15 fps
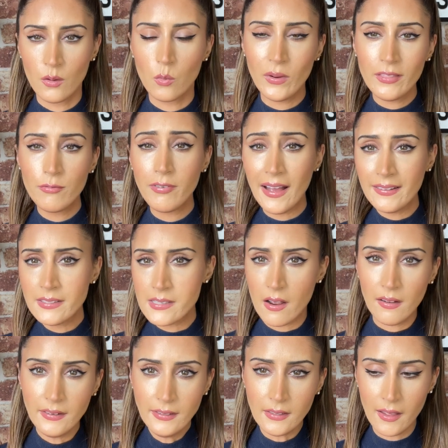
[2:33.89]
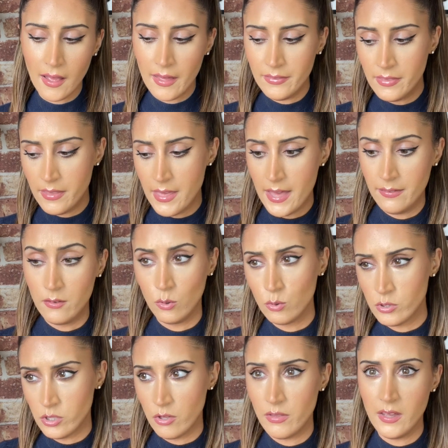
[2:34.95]
With Van Dijk and then
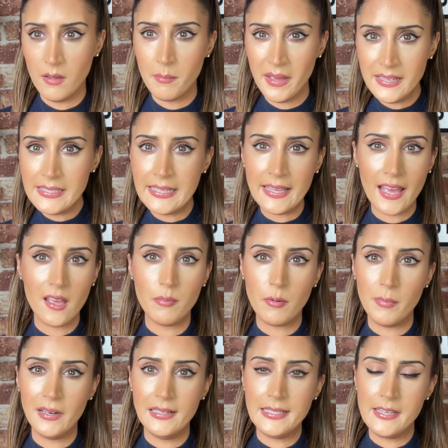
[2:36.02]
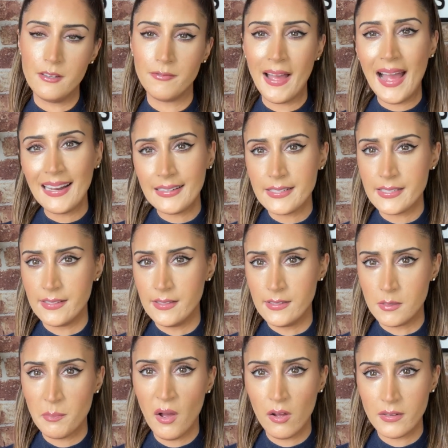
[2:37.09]
also the amazing capability of Alisson's
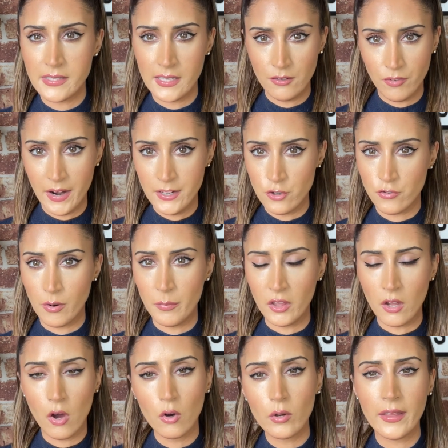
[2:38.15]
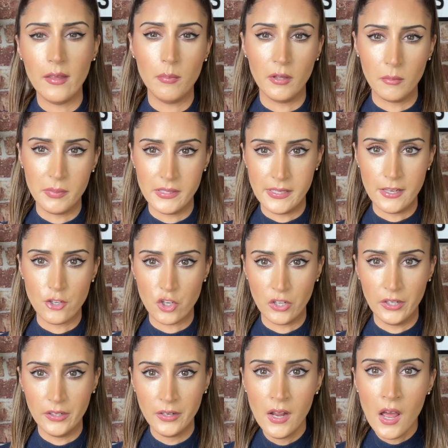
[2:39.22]
passing range from the goalkeeping
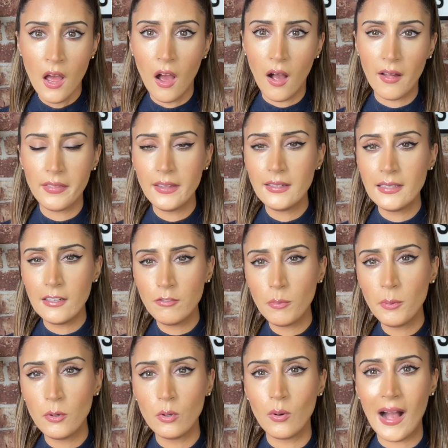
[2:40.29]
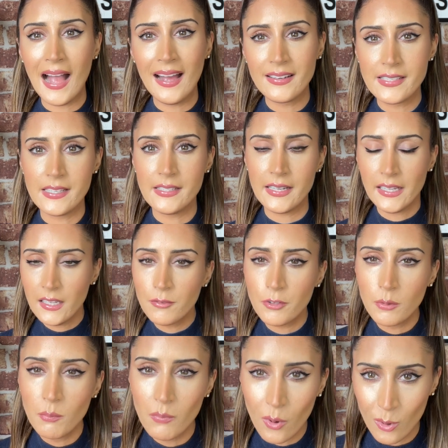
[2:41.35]
position, I think Liverpool added
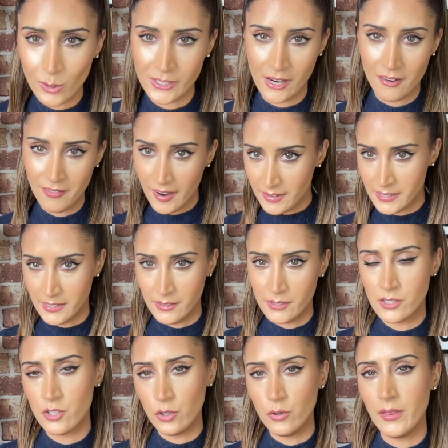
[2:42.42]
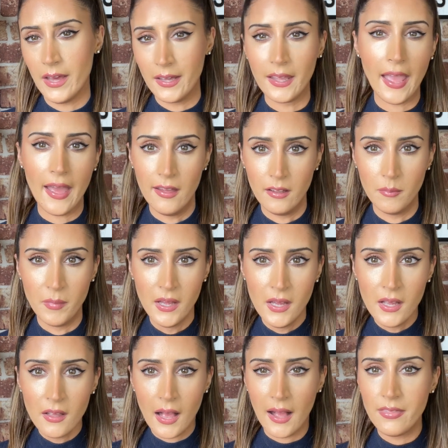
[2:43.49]
even more directness to their game,
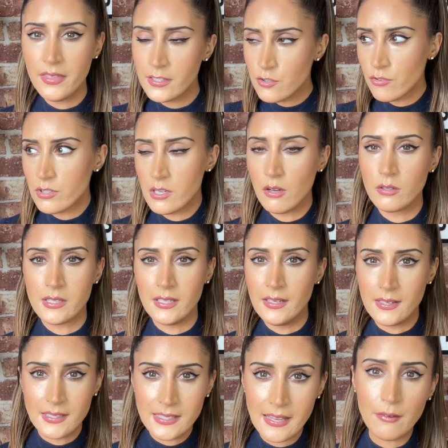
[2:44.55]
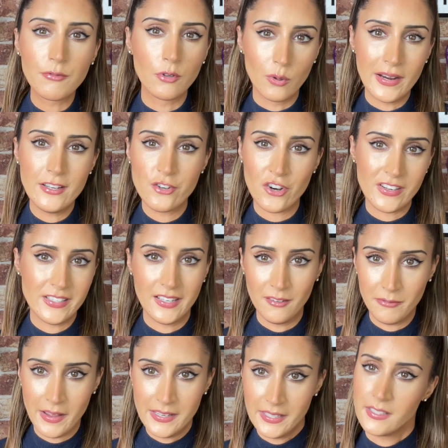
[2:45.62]
and this results in several interesting
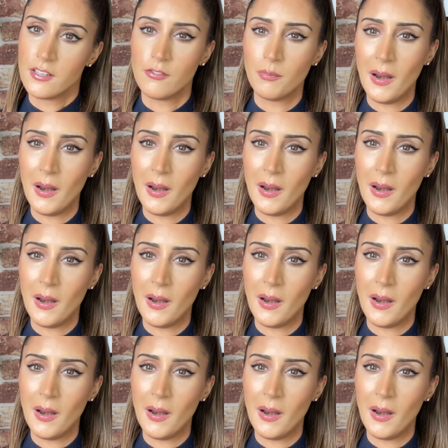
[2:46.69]
phases of